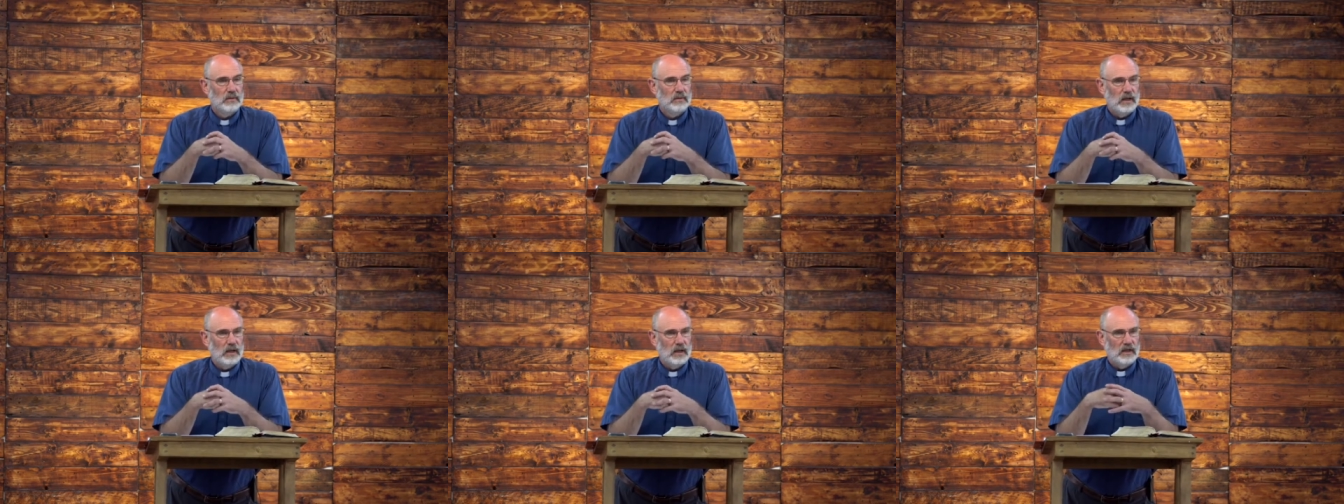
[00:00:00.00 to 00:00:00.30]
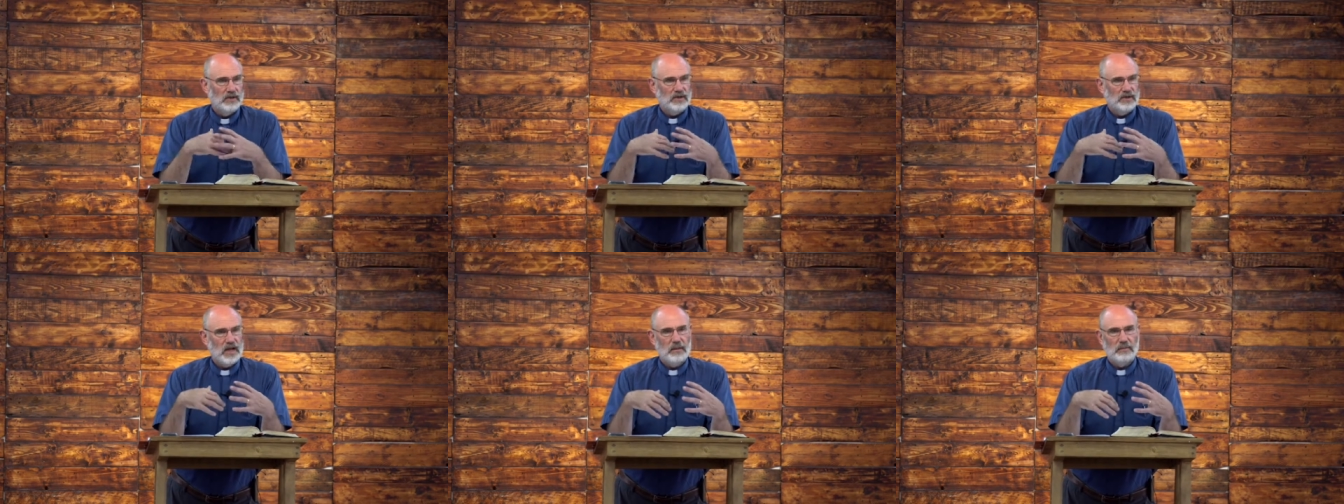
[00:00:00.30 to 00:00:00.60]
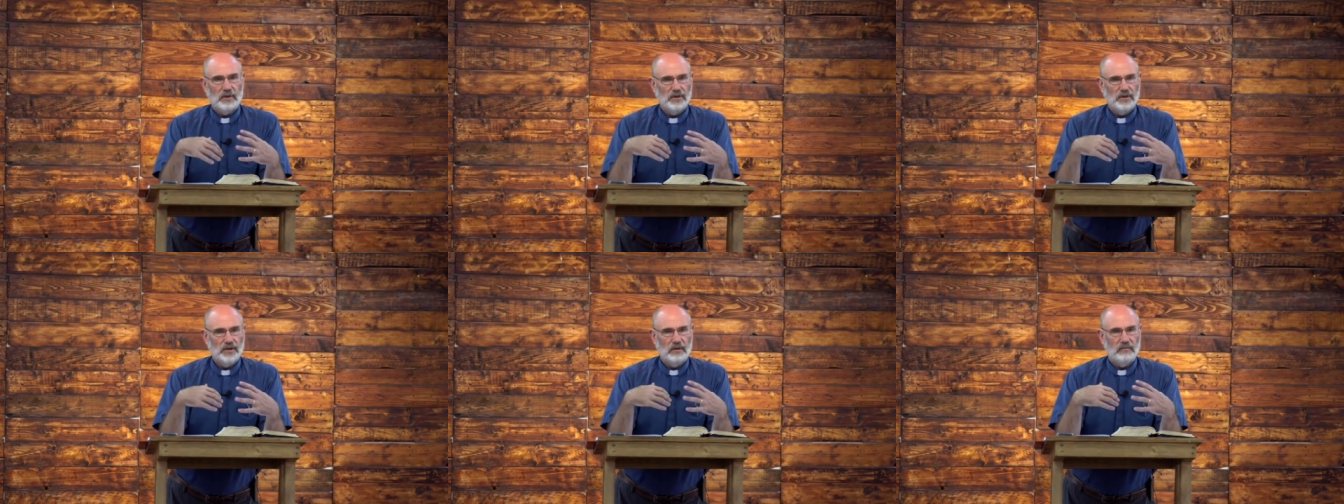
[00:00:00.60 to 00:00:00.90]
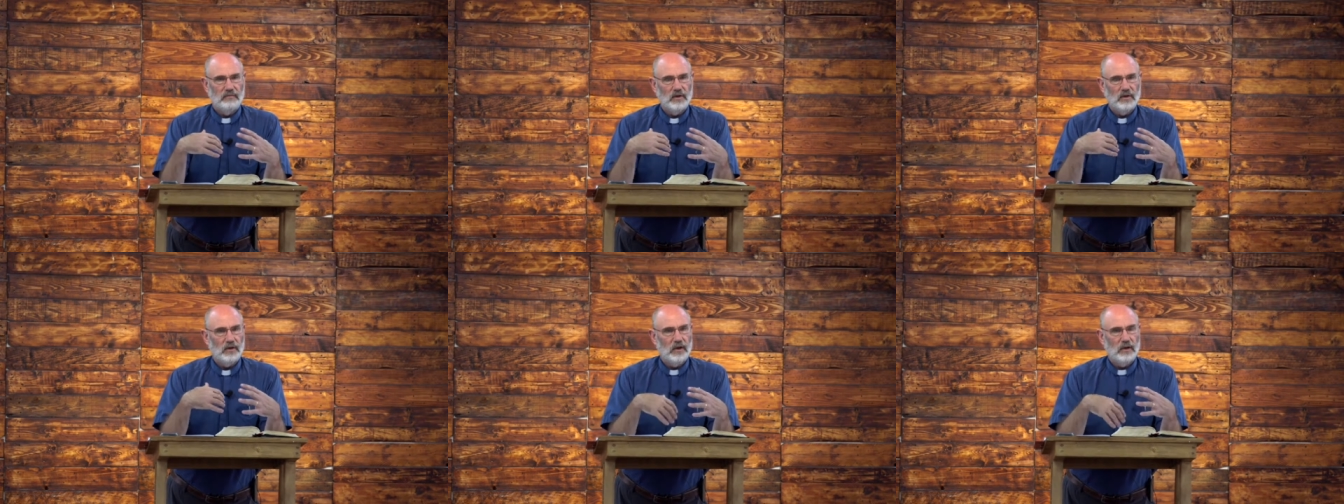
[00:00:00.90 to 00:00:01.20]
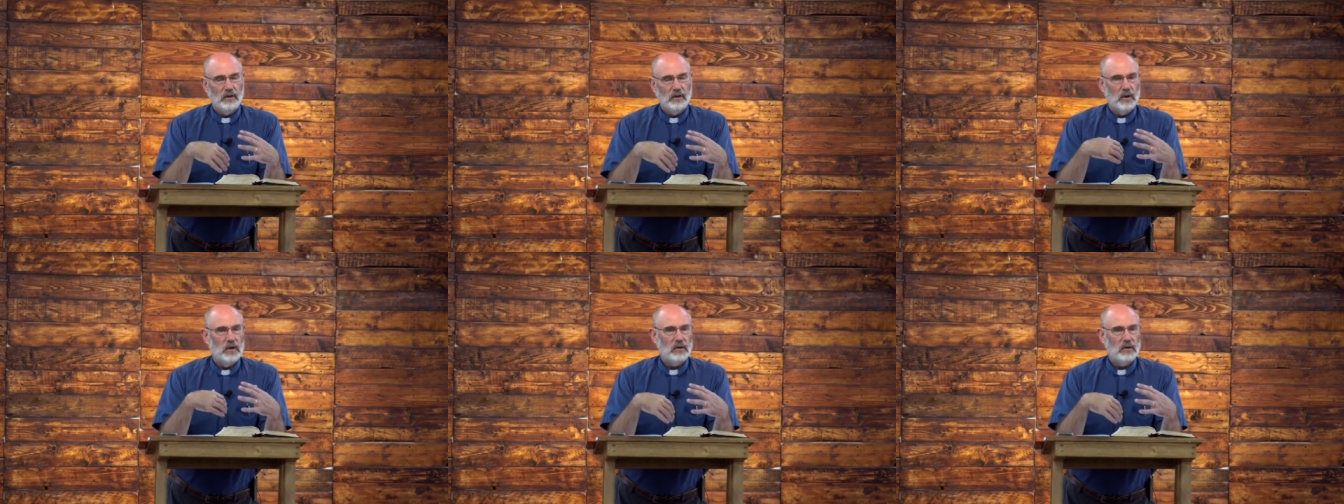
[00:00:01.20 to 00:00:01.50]
and establish a very
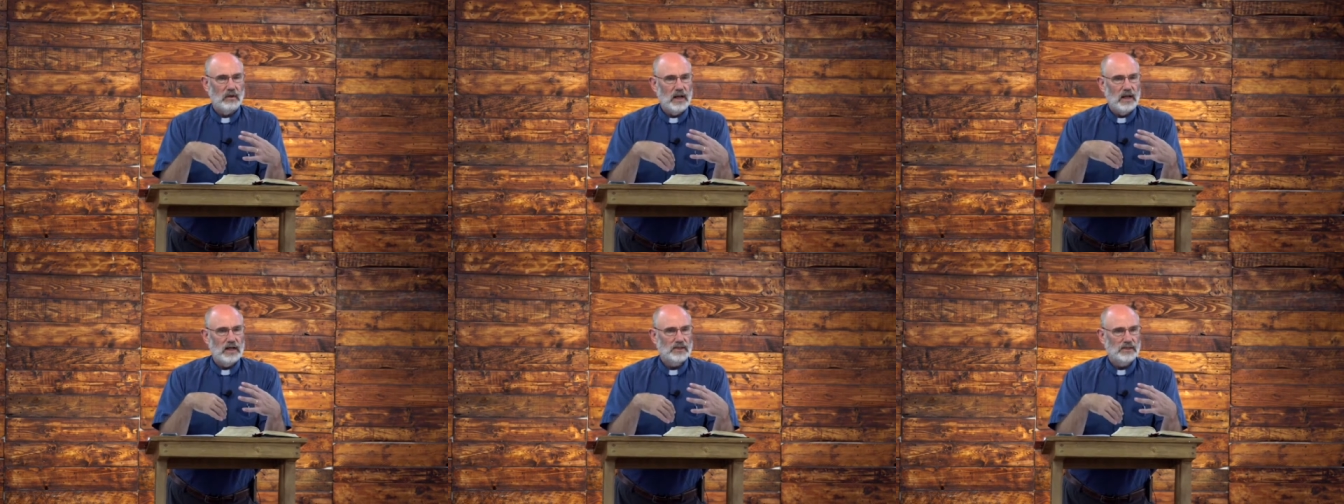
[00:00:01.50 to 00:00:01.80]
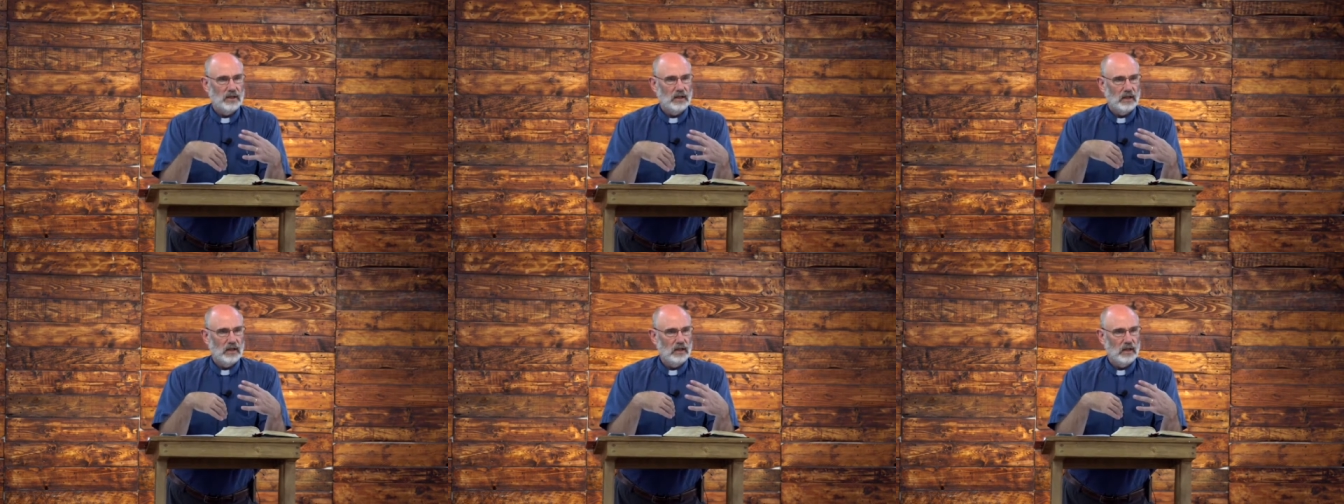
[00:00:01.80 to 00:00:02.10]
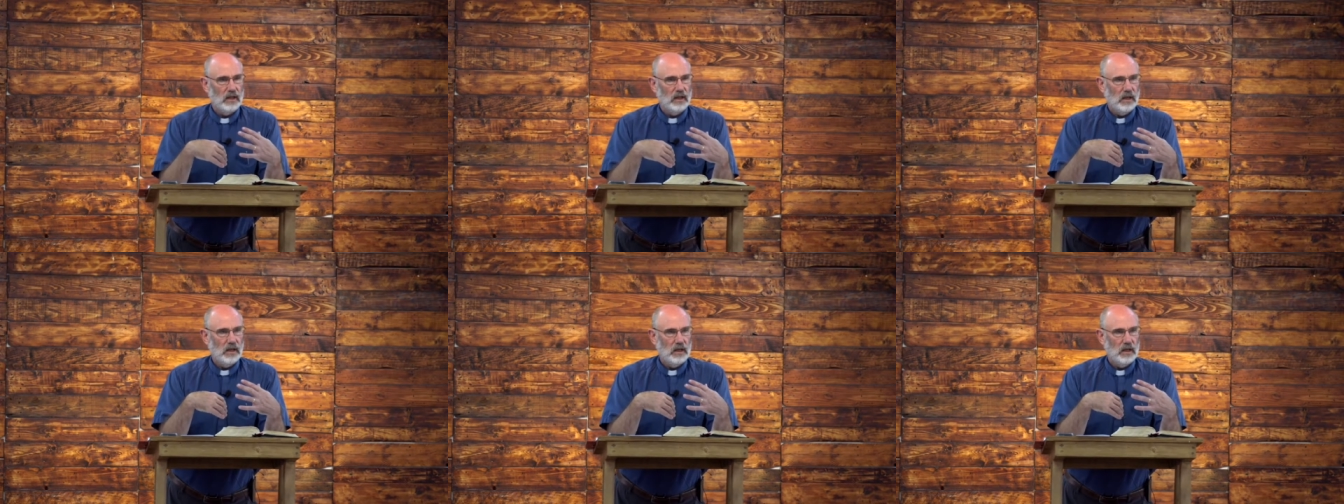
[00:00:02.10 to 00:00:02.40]
long-lasting